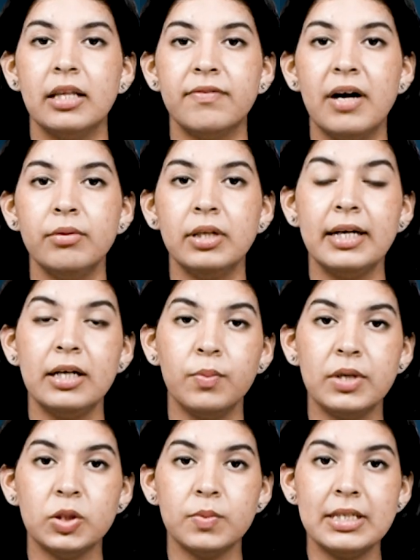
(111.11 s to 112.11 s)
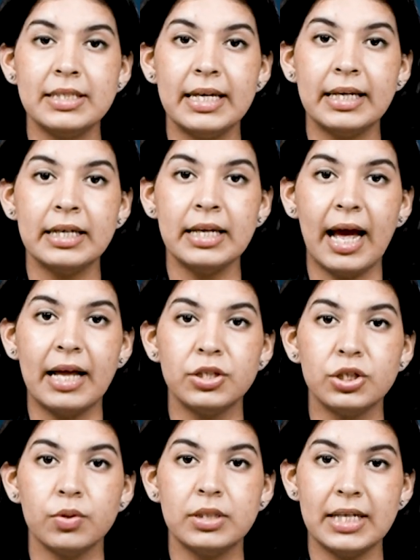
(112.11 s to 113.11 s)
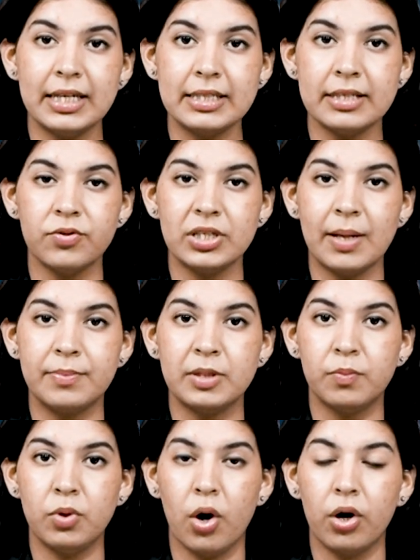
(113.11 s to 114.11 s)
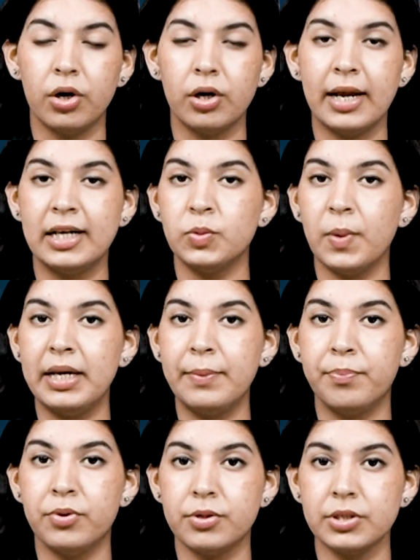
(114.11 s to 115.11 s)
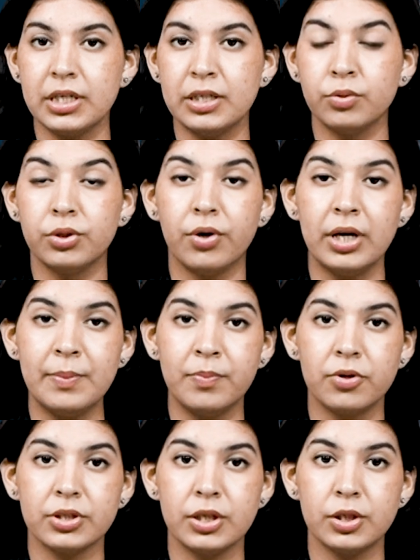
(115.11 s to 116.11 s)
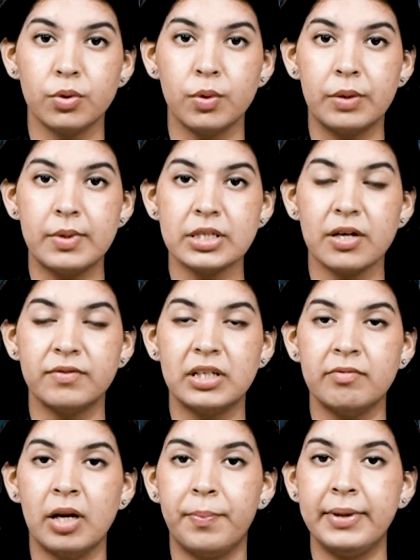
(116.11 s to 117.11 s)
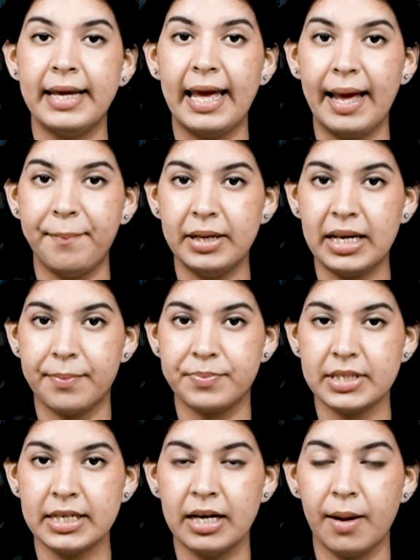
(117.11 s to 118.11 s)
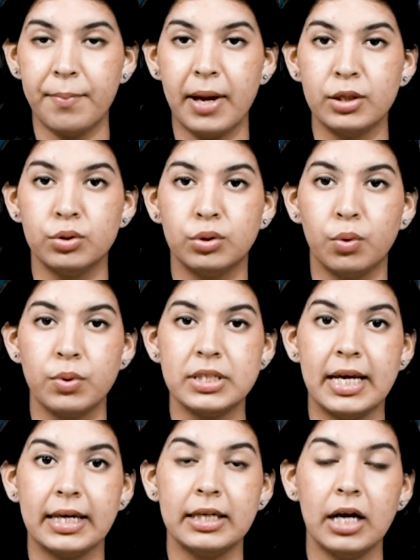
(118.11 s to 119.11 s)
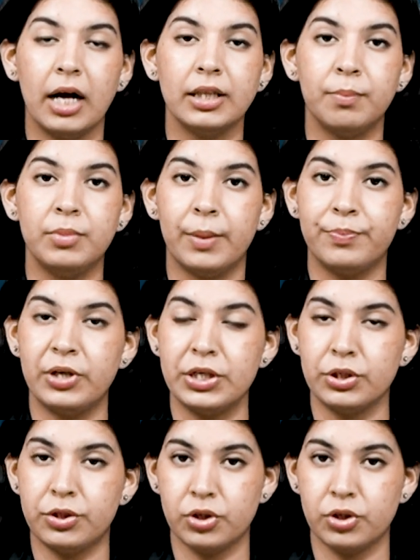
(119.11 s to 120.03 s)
They found that individuals taking angiotensin receptor blocker had 20% to 30% lower risk of developing epilepsy compared to those taking other blood pressure